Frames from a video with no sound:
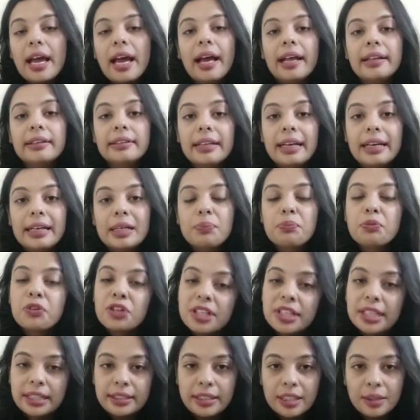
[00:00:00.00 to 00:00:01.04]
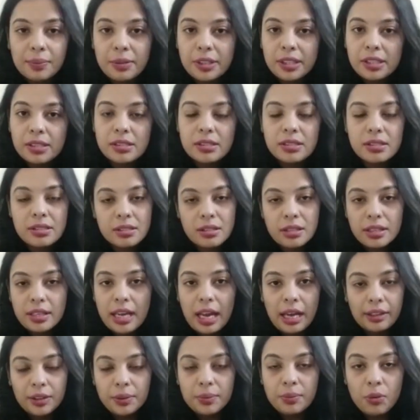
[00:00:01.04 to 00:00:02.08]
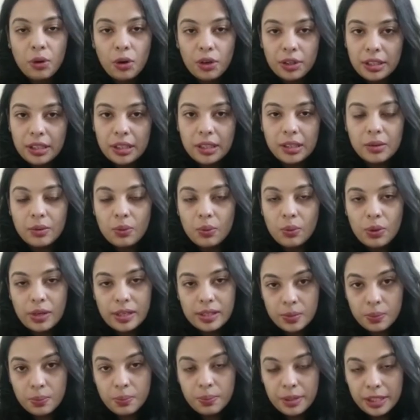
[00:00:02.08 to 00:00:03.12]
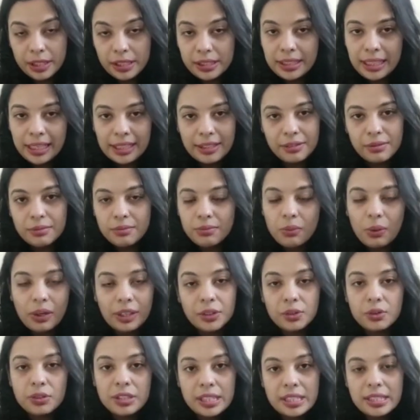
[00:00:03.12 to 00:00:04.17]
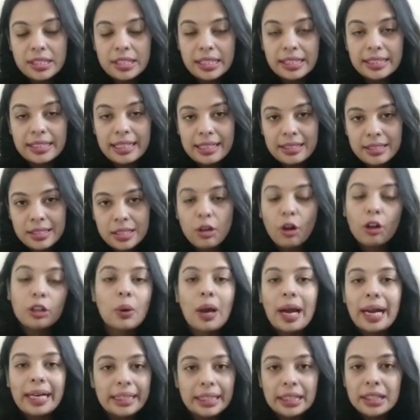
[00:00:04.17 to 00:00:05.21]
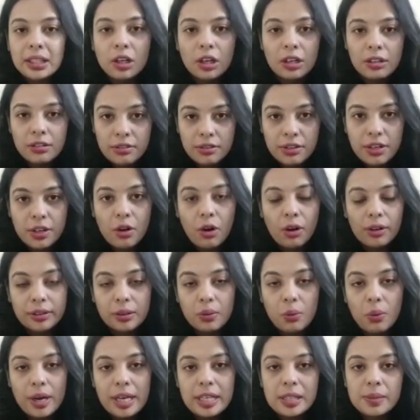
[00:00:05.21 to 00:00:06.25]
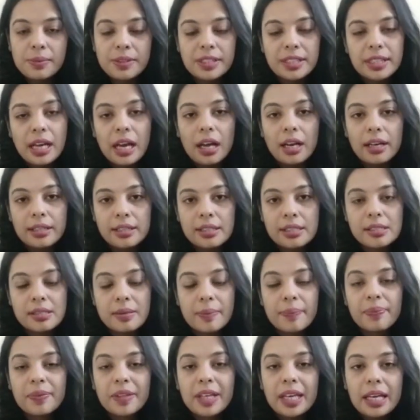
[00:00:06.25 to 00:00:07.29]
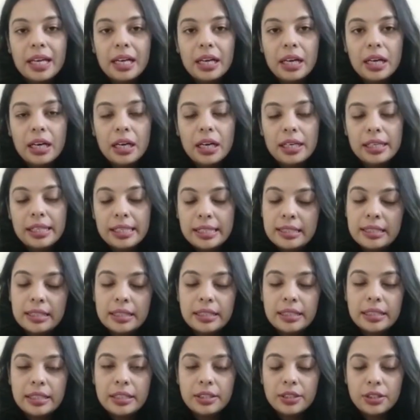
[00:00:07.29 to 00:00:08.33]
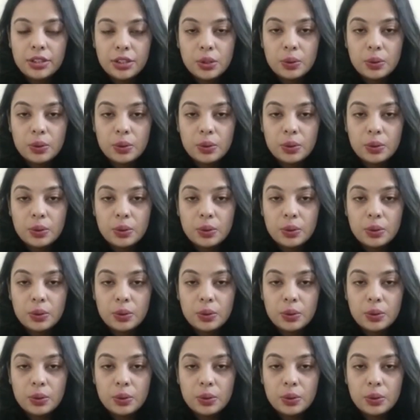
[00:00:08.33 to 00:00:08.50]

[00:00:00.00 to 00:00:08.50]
and then predict it, because yeah, the model was built and one could easily test it. Although I did not record the voice, but yeah, it is easily